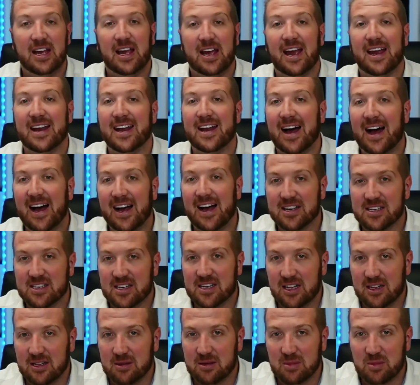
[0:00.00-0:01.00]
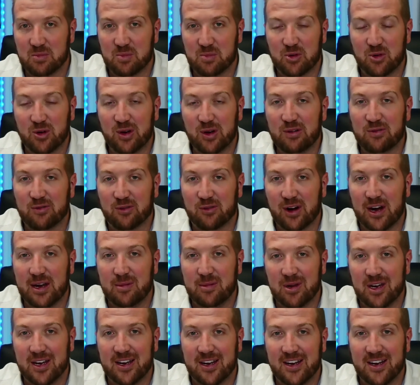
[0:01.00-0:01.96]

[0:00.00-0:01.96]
and asking them and pre-framing